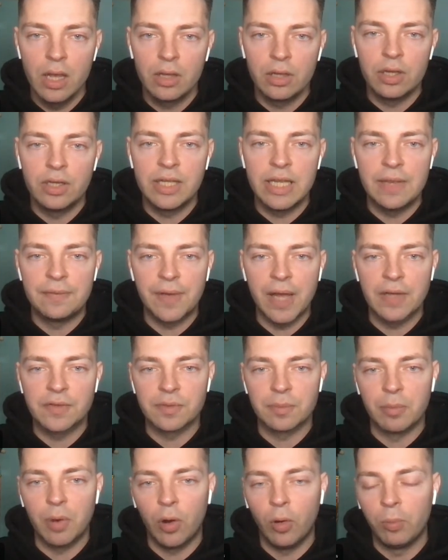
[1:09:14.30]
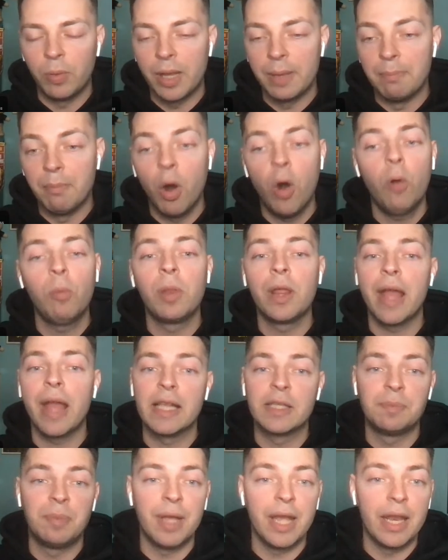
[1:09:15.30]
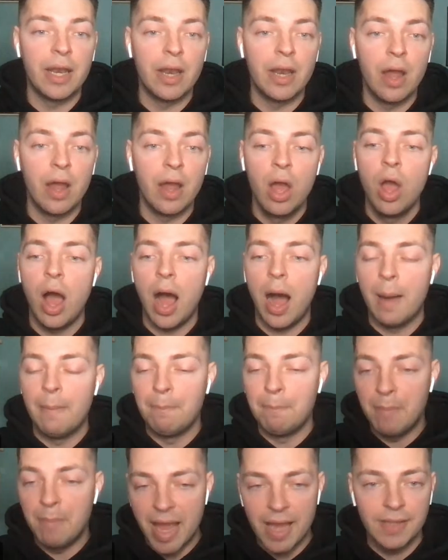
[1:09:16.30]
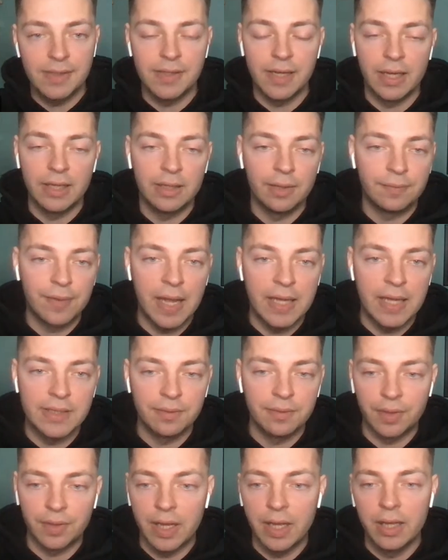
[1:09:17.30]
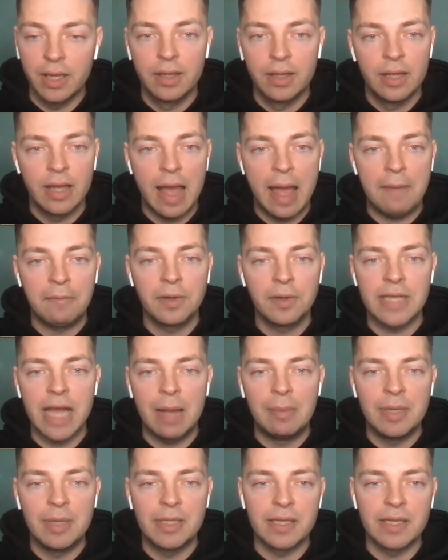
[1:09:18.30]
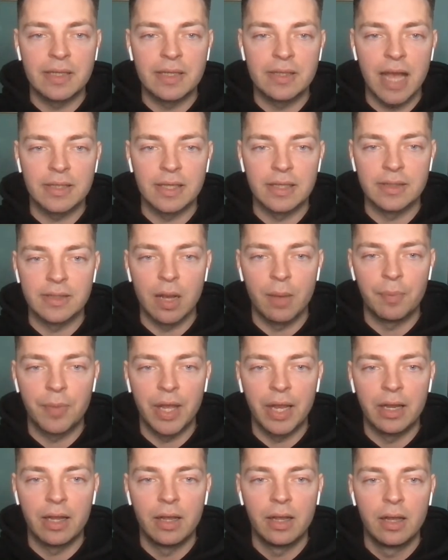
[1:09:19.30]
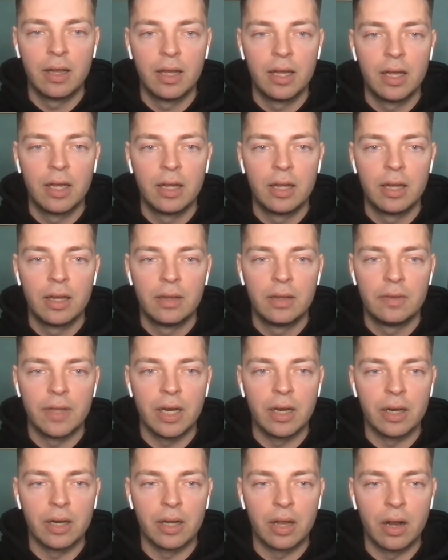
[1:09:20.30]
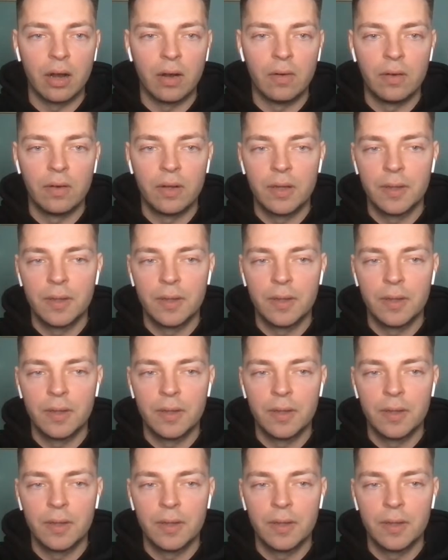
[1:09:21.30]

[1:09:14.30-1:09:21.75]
Good defense from Mobley. Mobley has been amazing defensively. Every time he's contesting something. There you go.